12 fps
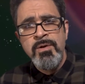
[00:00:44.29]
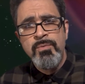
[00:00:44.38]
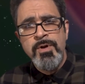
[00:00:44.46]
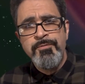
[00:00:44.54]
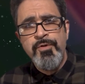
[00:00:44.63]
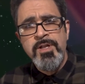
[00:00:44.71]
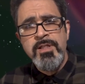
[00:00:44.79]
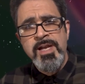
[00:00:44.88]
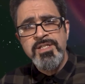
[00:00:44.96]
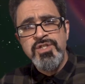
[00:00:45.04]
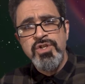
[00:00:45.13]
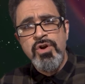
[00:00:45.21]
What Fred
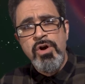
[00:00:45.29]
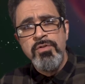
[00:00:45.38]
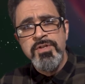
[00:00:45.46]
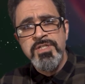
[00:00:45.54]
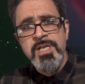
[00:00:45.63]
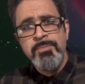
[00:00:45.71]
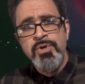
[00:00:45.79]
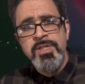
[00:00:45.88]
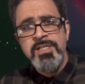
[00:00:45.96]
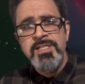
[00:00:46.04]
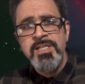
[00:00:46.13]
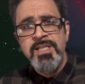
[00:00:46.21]
likes to call the summer
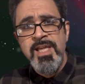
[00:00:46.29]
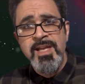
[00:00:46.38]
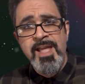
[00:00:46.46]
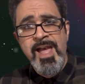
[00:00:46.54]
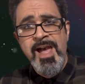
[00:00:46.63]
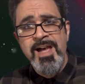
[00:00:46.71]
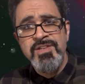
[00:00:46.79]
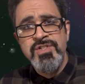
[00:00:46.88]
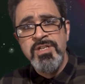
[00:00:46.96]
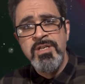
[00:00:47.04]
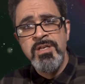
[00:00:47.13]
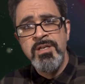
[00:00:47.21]
that didn't kick
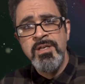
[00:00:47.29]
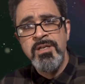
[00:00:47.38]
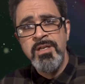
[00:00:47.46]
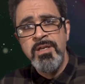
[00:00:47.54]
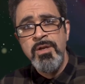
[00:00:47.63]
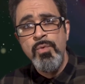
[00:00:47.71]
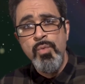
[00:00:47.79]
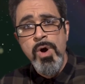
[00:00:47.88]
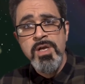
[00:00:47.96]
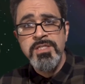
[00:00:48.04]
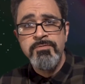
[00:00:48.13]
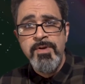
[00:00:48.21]
ass
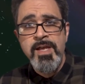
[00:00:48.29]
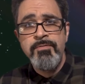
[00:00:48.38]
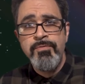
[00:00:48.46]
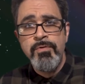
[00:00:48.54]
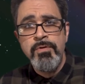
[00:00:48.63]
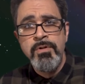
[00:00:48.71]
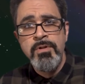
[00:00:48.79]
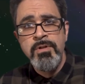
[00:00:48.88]
was eventful.